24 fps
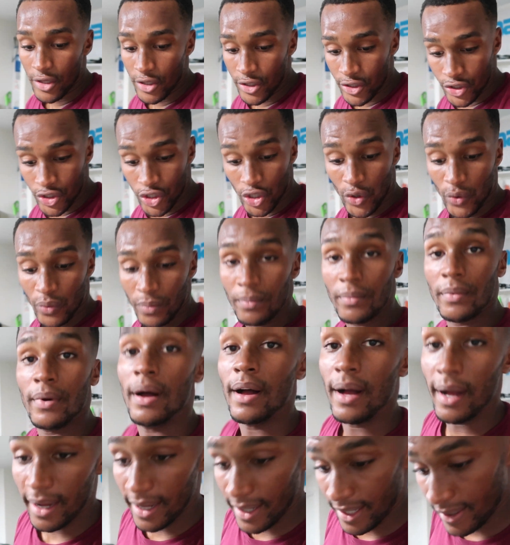So
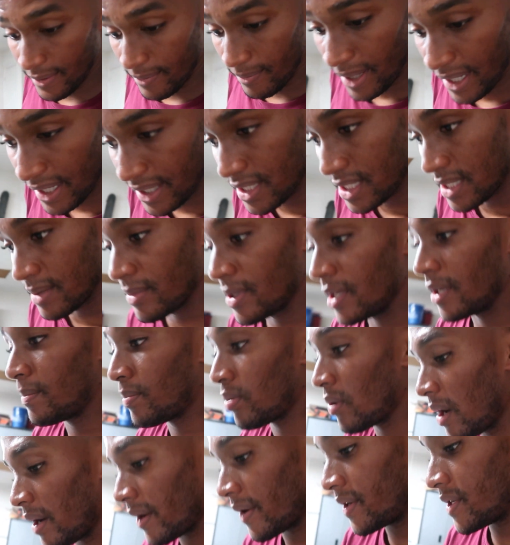I am making some good
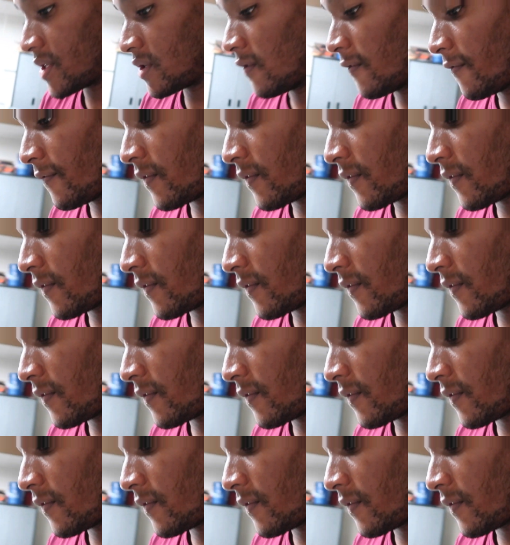progress so